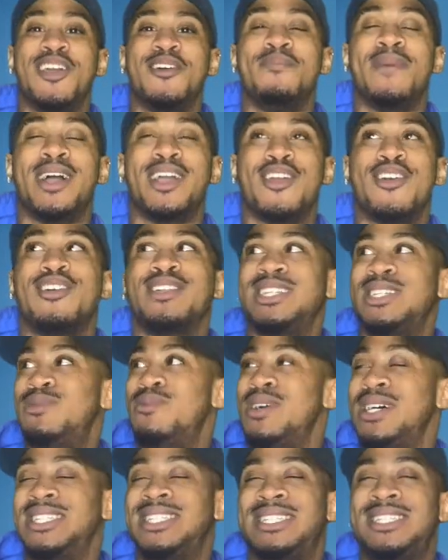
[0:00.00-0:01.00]
My girl is
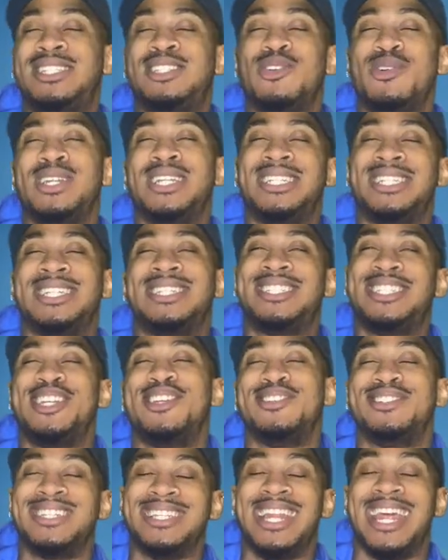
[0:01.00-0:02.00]
what 26
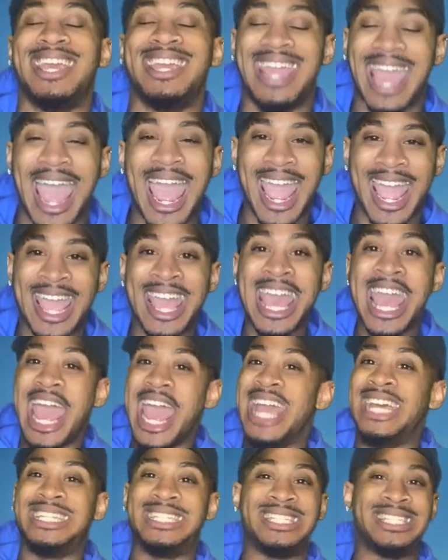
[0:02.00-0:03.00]
years in the game
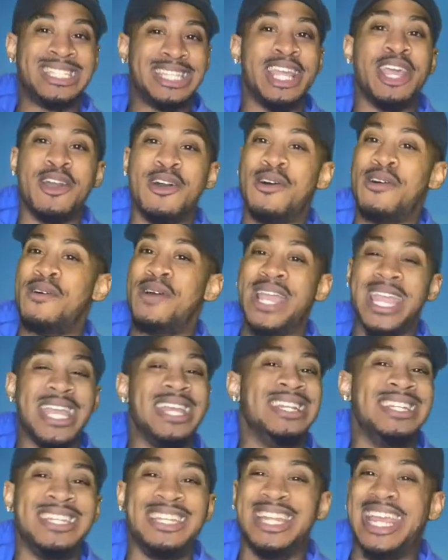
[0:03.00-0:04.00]
and still
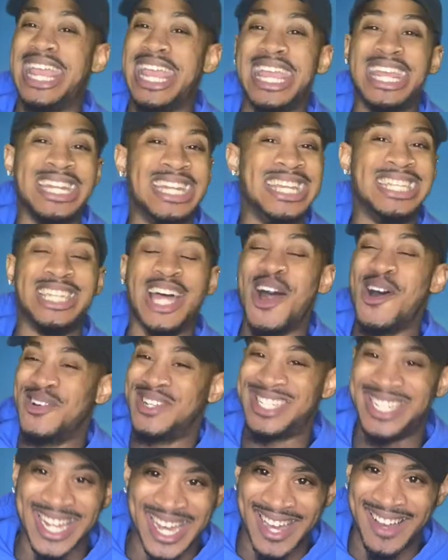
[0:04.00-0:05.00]
eating eating these
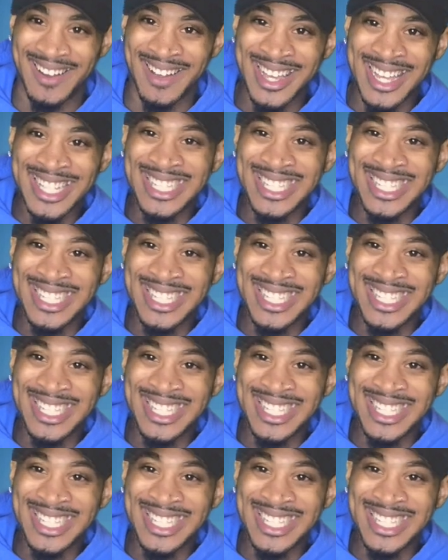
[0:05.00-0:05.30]
hoes up.